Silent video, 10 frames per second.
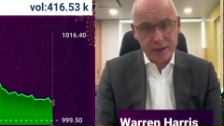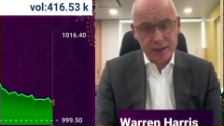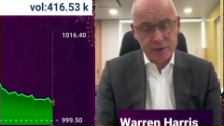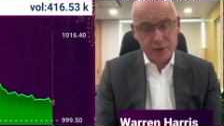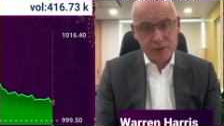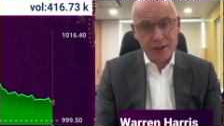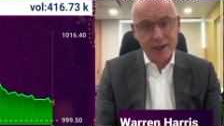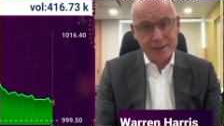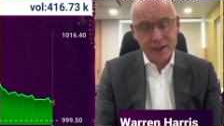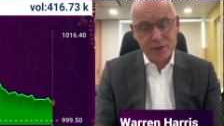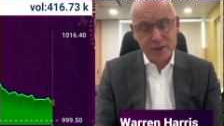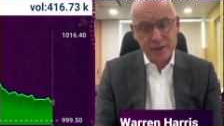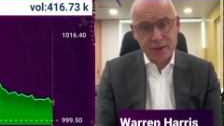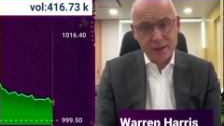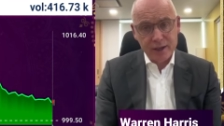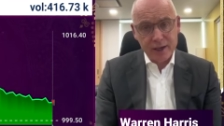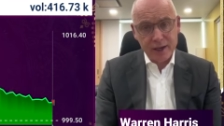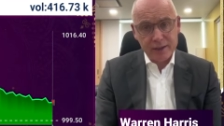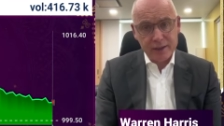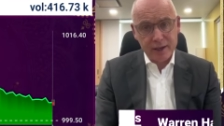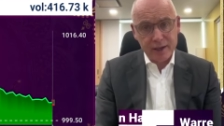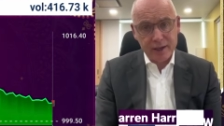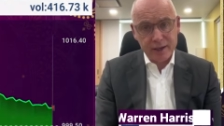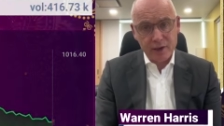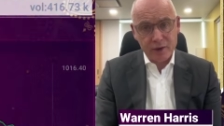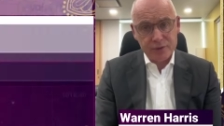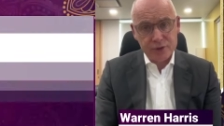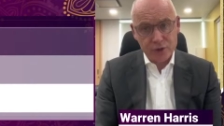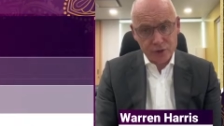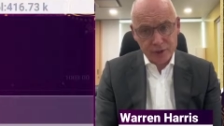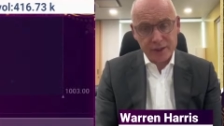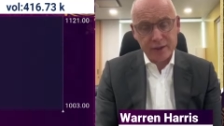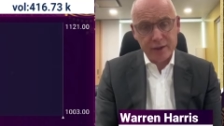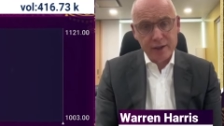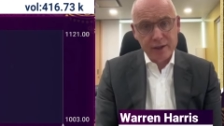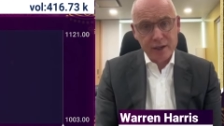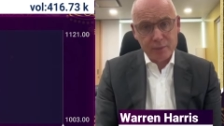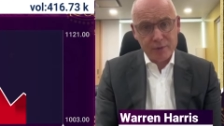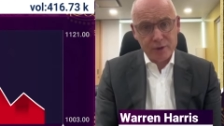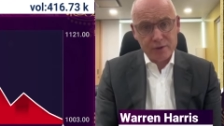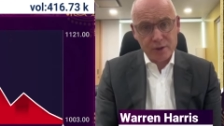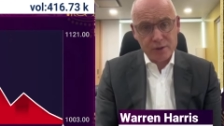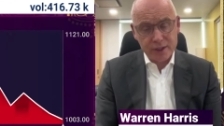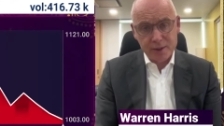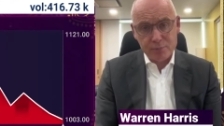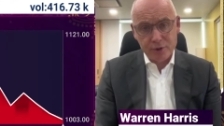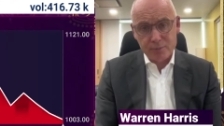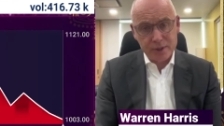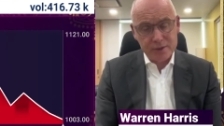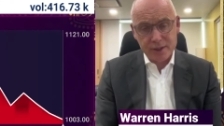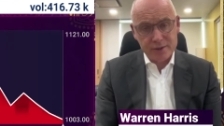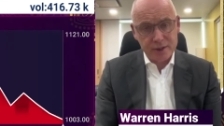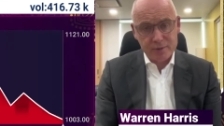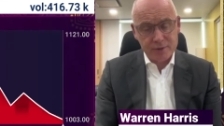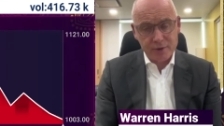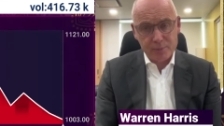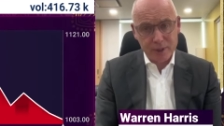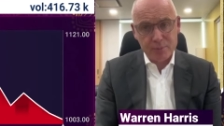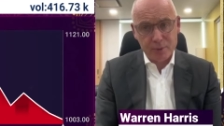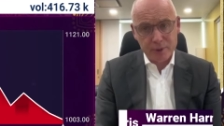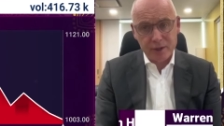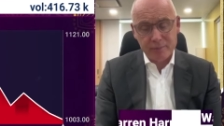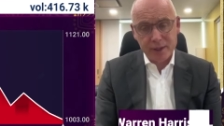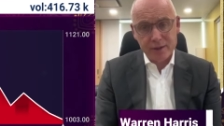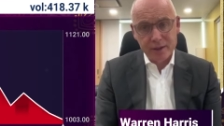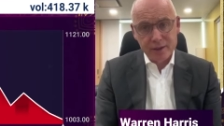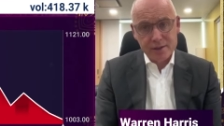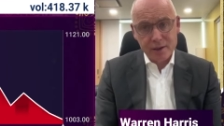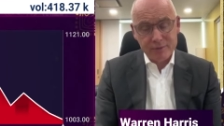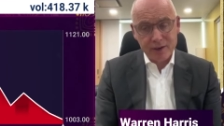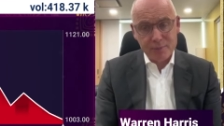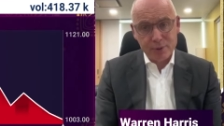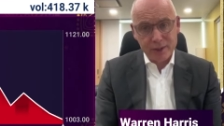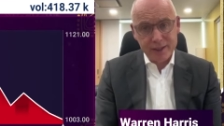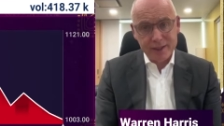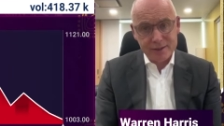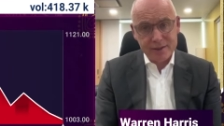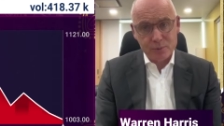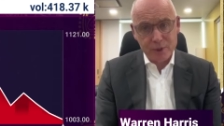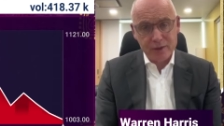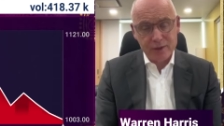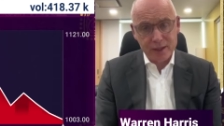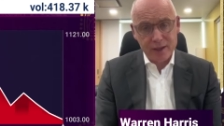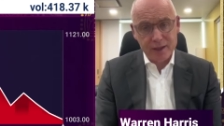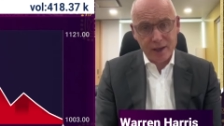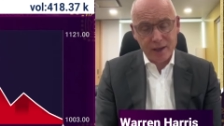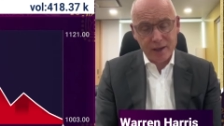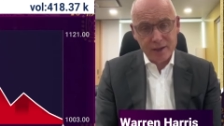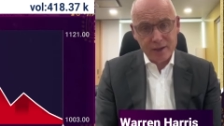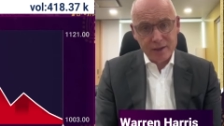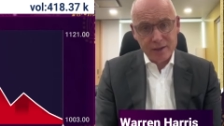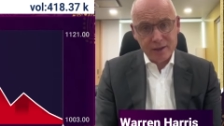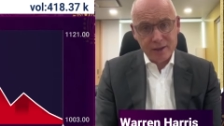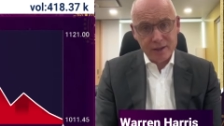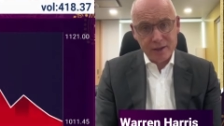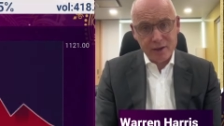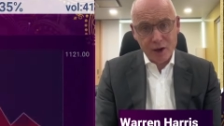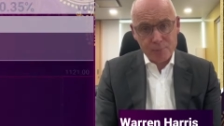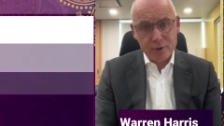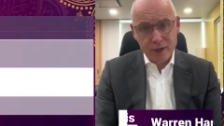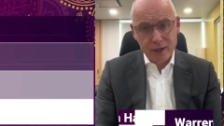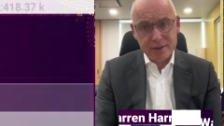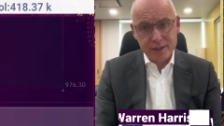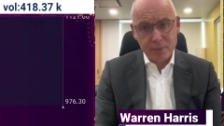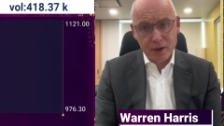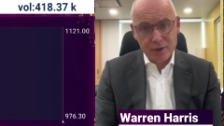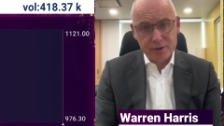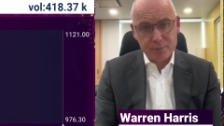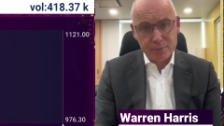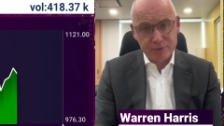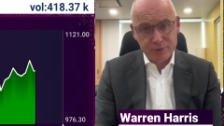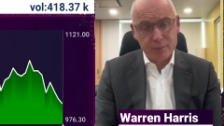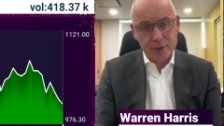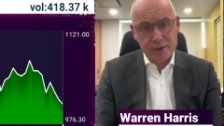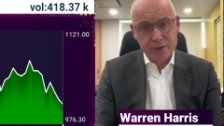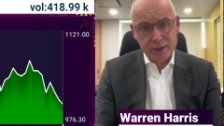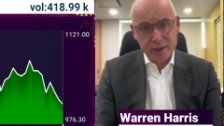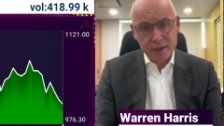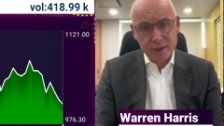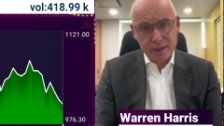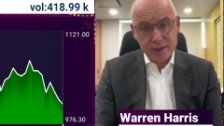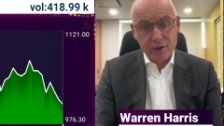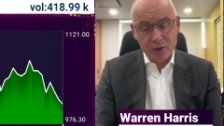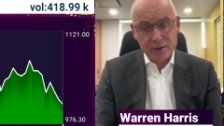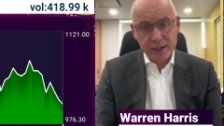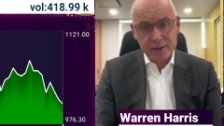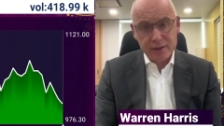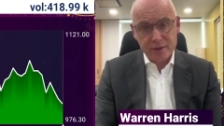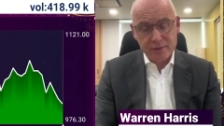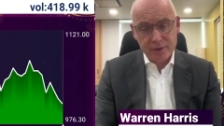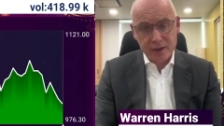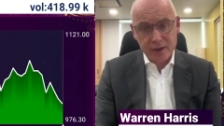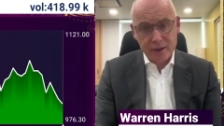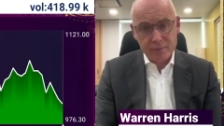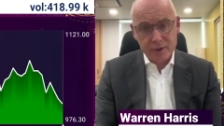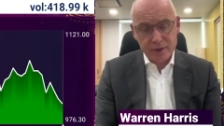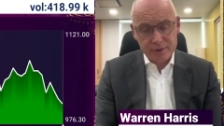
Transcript: in utilization and offshoring, and we've also seen improvements in terms of our people pyramid. So I'm very pleased with the operating margin performance in the context of